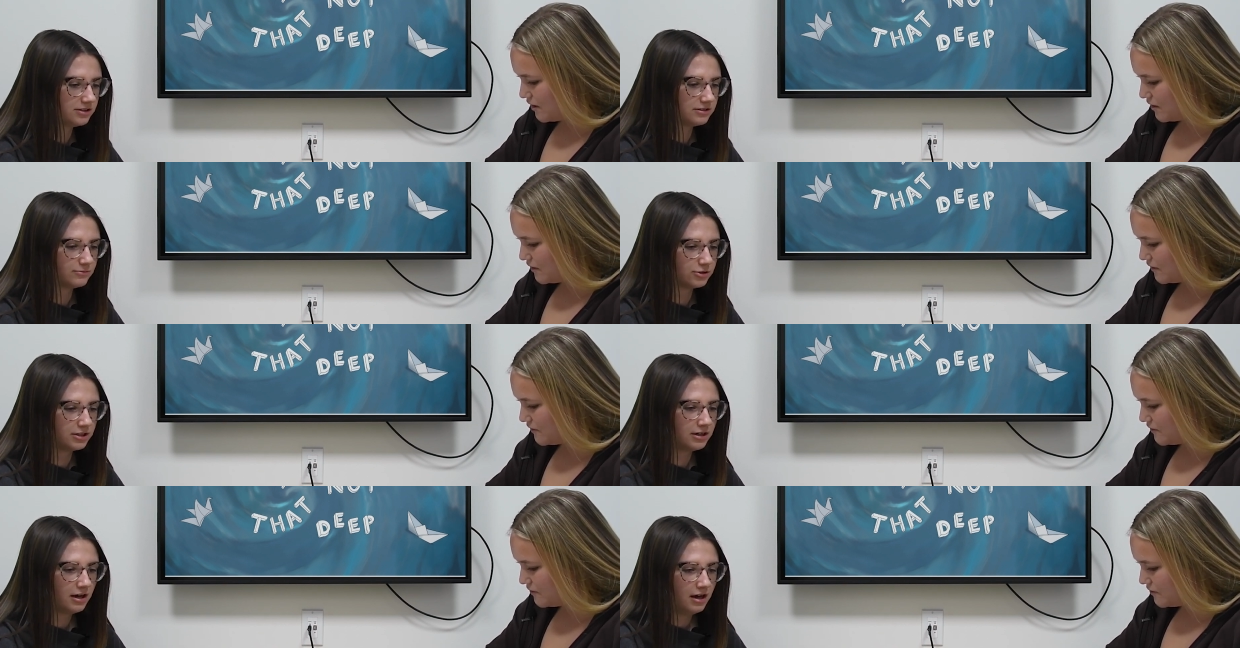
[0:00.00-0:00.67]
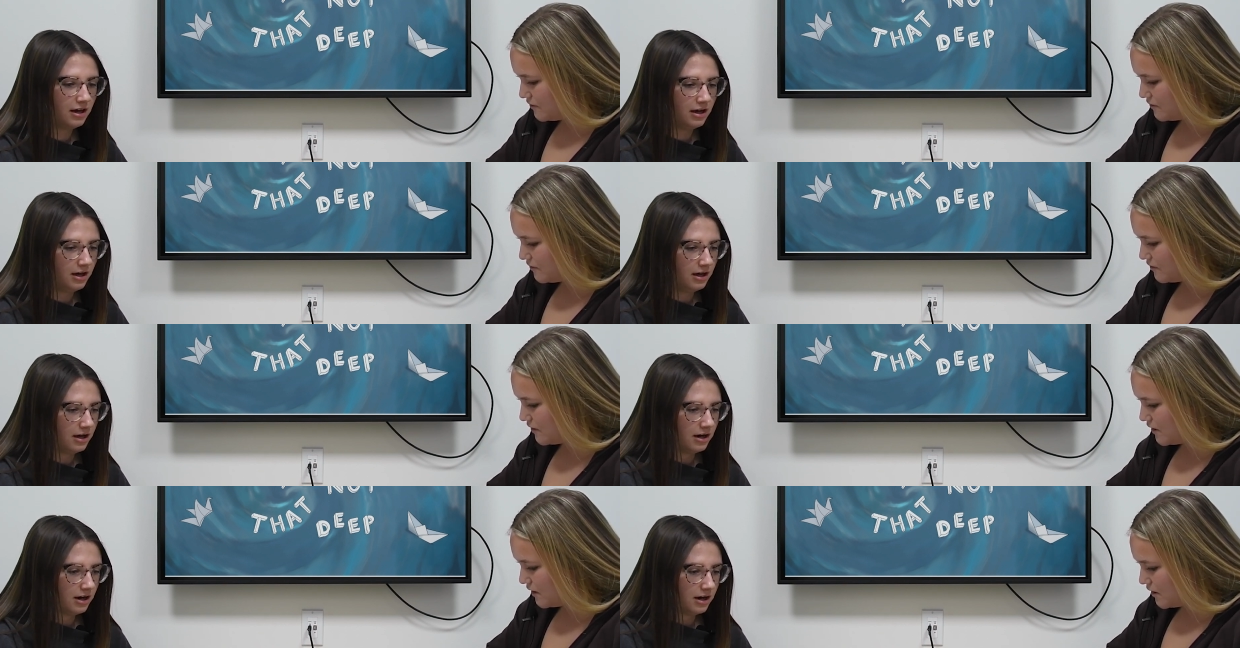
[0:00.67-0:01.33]
Speaker 1: good one.
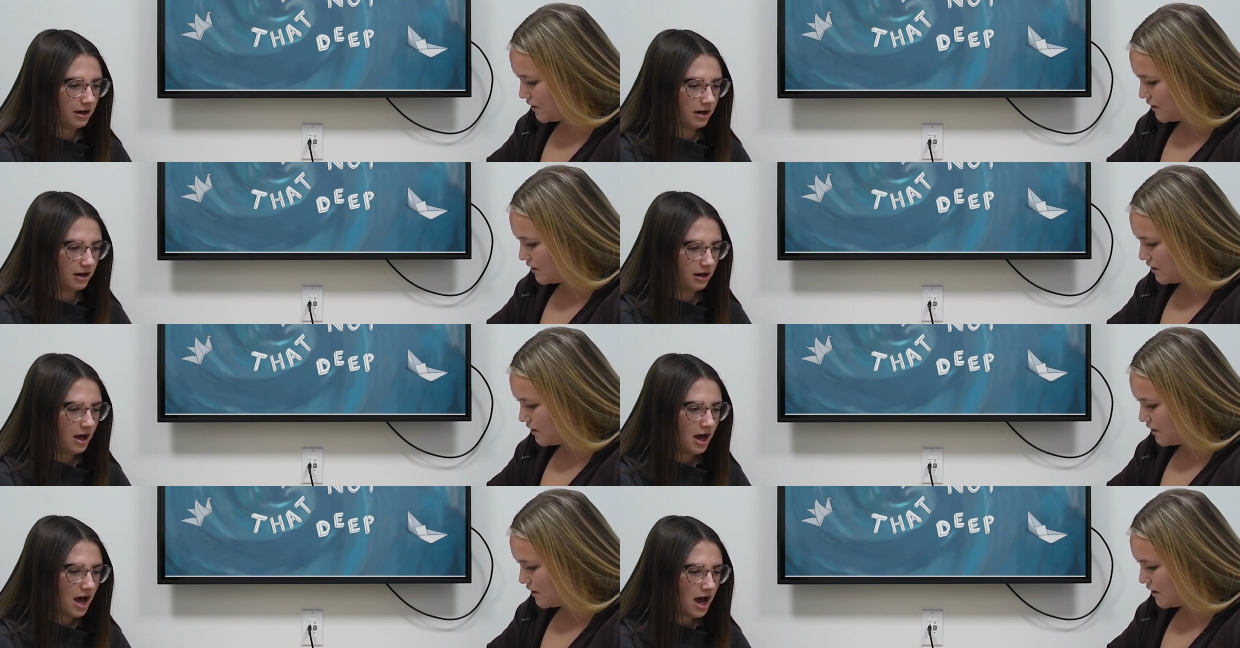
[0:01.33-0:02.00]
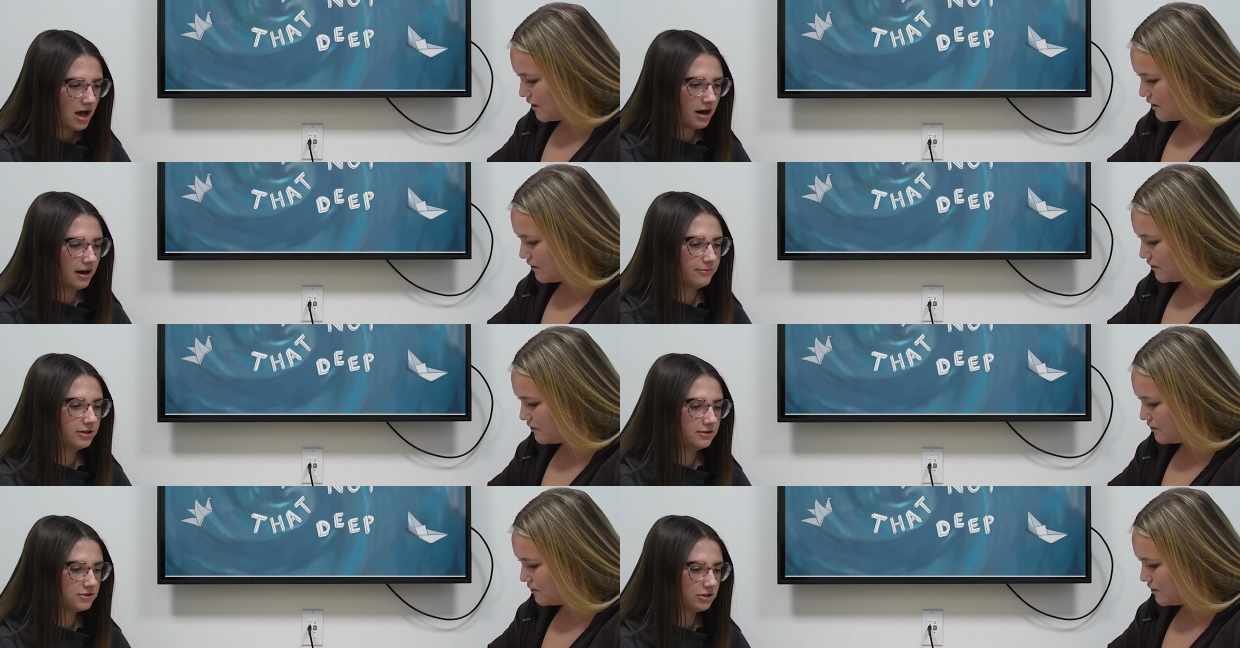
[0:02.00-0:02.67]
Uh,
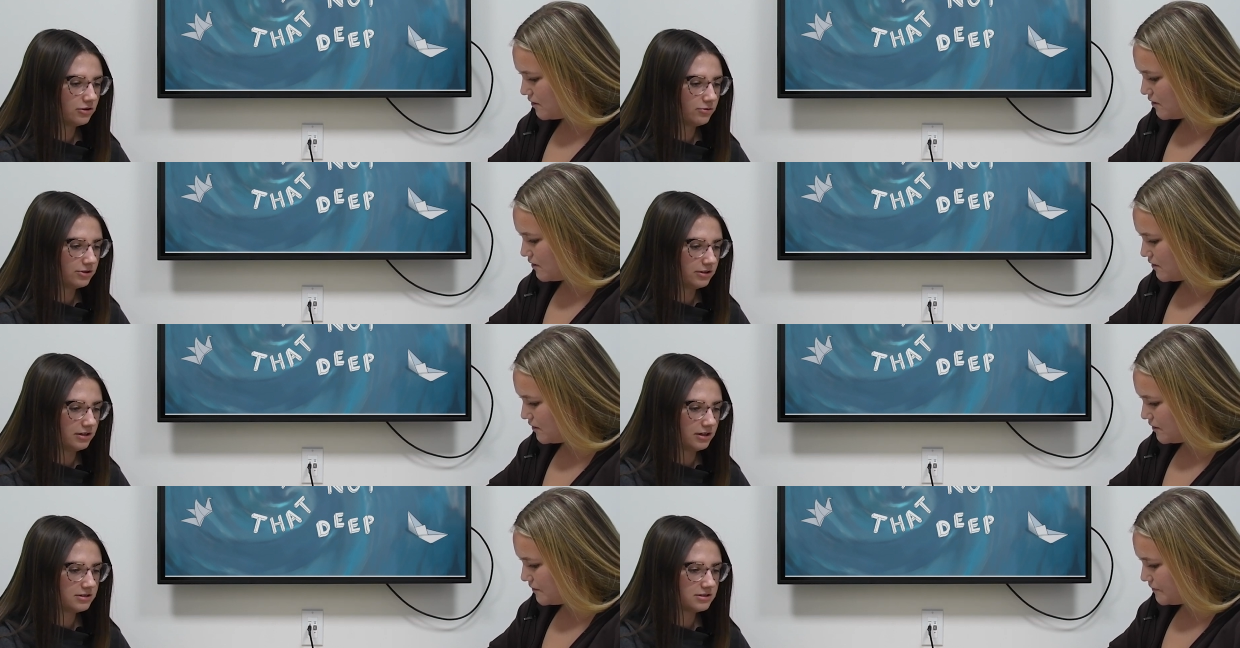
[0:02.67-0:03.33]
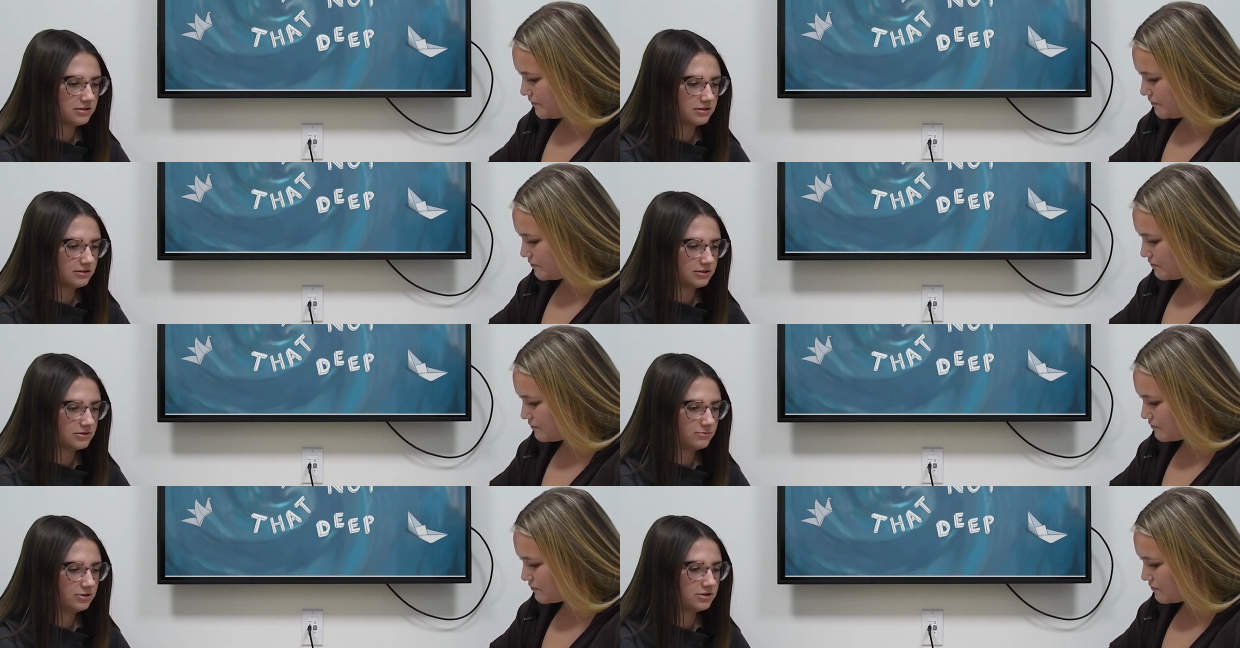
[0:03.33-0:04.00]
I'm gonna have to go with the next.
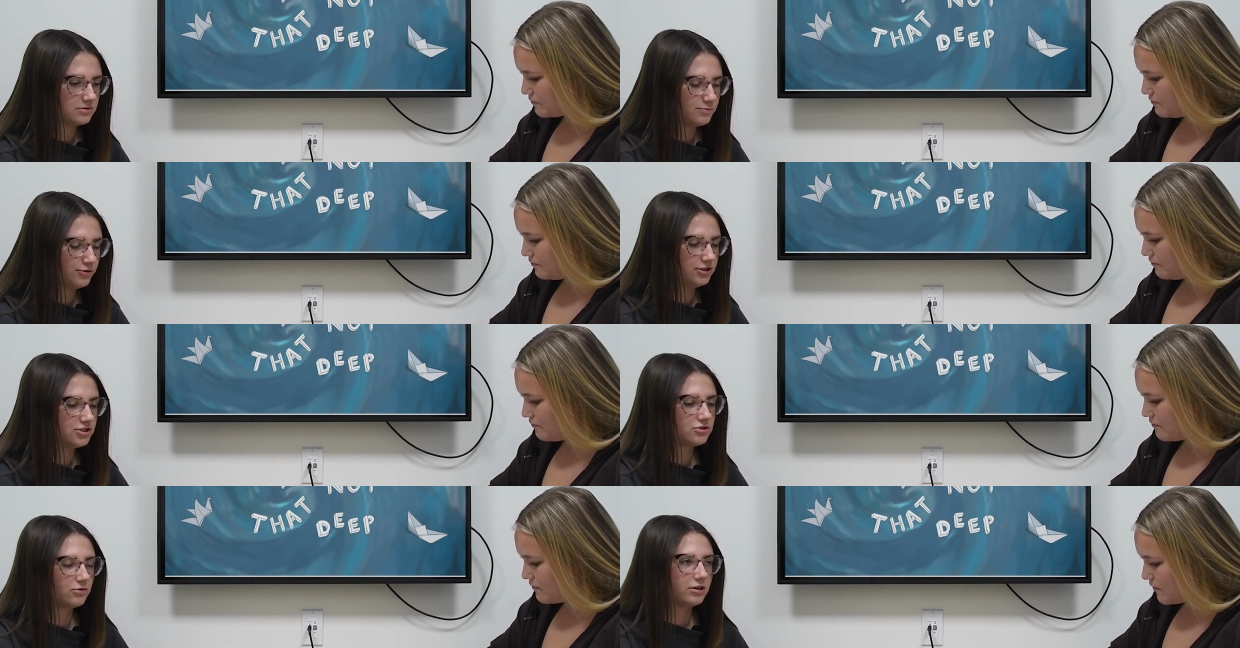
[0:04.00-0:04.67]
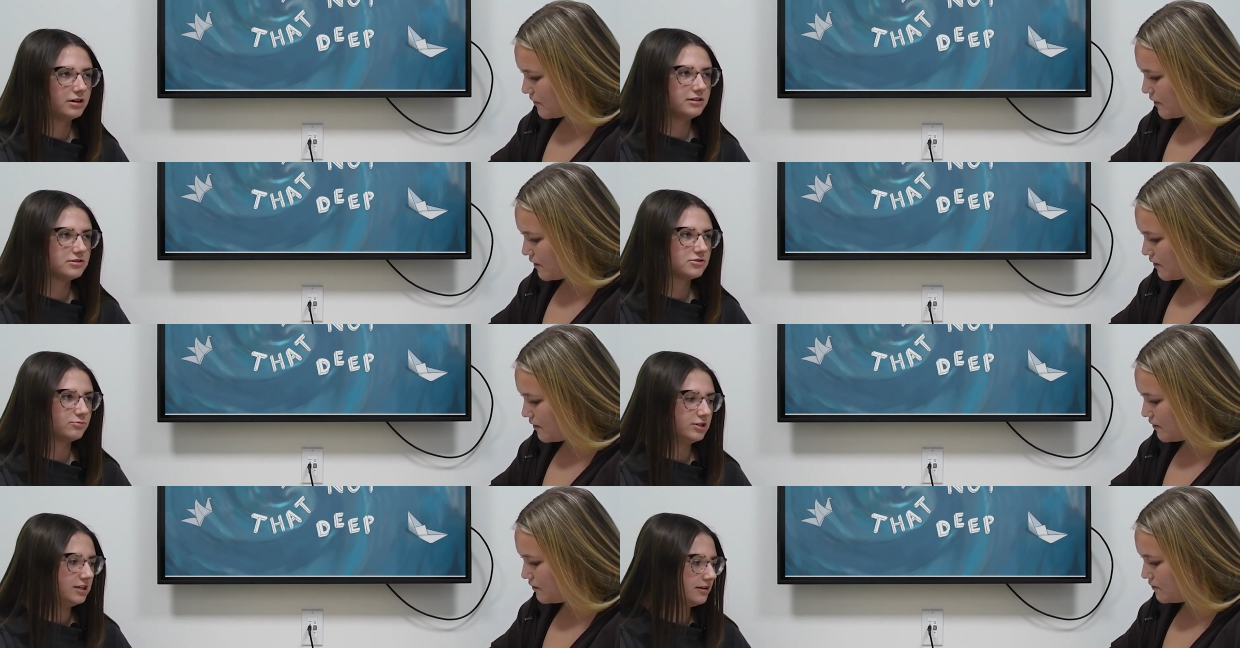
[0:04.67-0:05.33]
This one is pretty short and
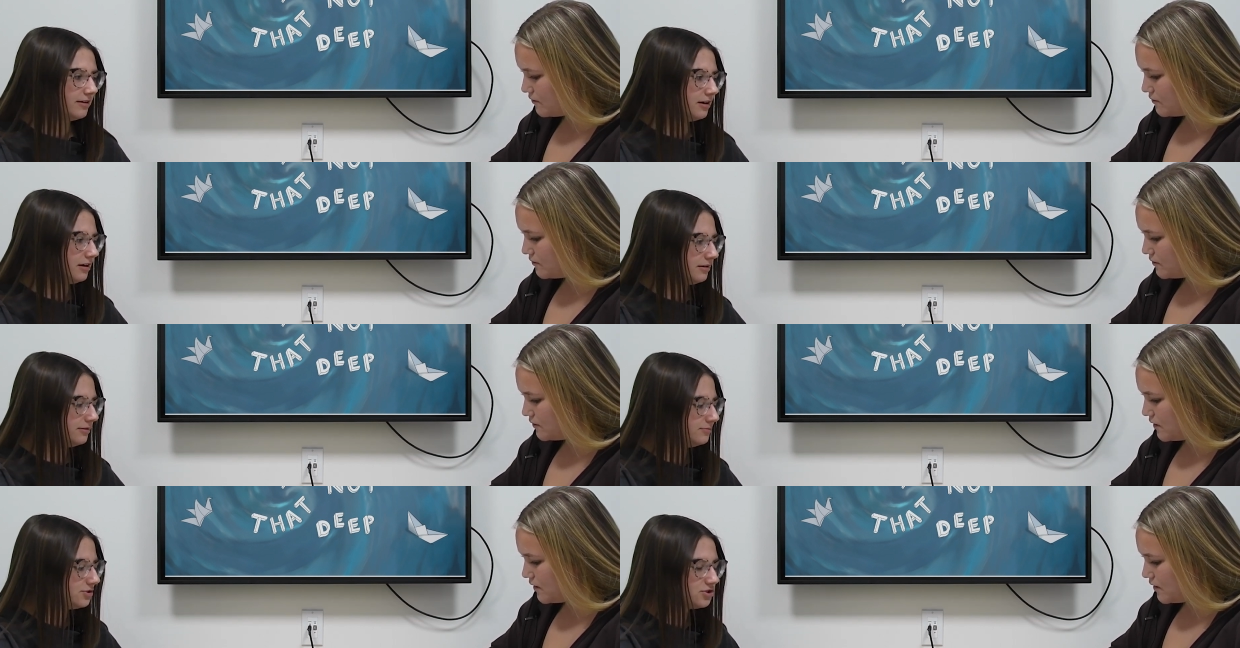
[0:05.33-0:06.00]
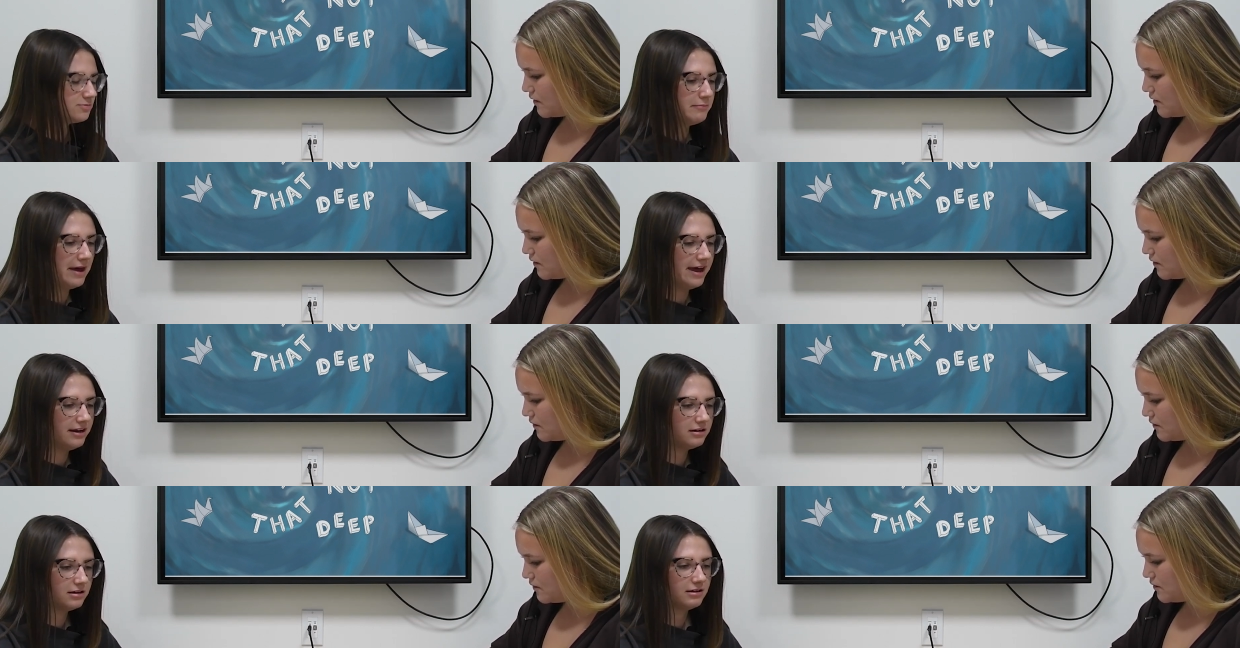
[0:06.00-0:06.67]
sweet. Um, just men.